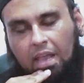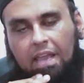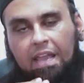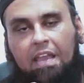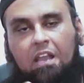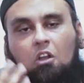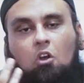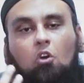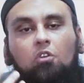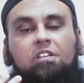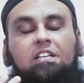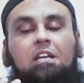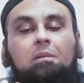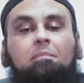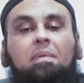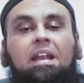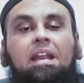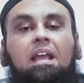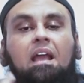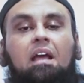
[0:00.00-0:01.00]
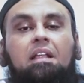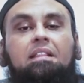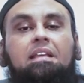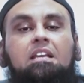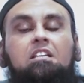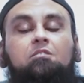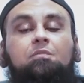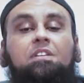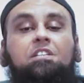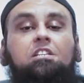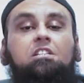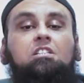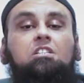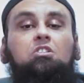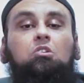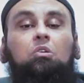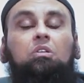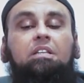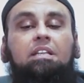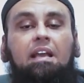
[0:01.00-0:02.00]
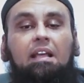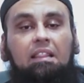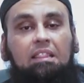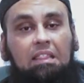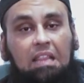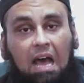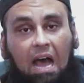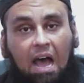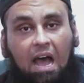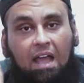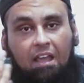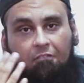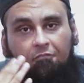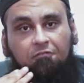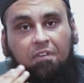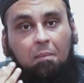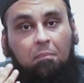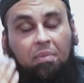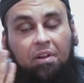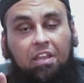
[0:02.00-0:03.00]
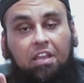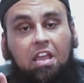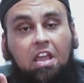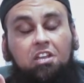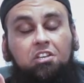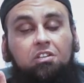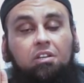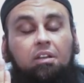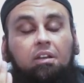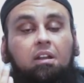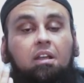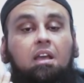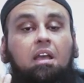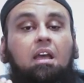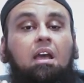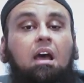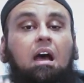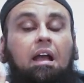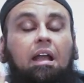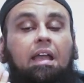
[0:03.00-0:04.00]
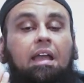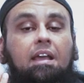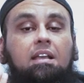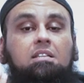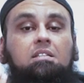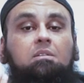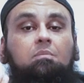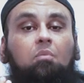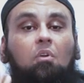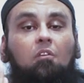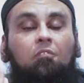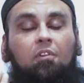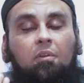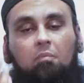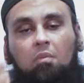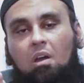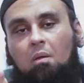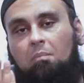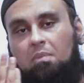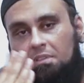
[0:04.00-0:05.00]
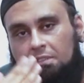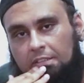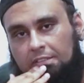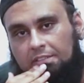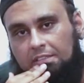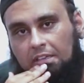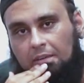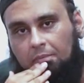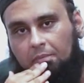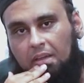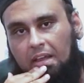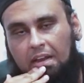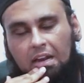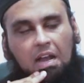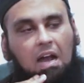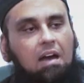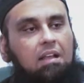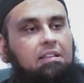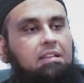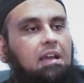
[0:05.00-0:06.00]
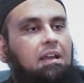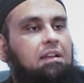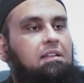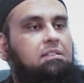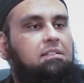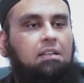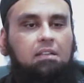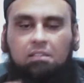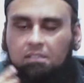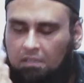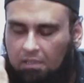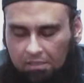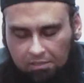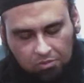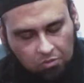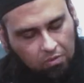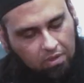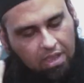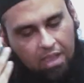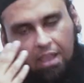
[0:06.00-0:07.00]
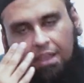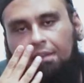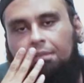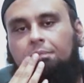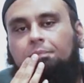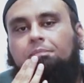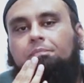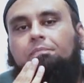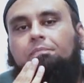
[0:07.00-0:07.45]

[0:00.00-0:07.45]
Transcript: He quoted many hadiths which is totally a lie, fabrication against Prophet Muhammad and Qadiani says it's okay.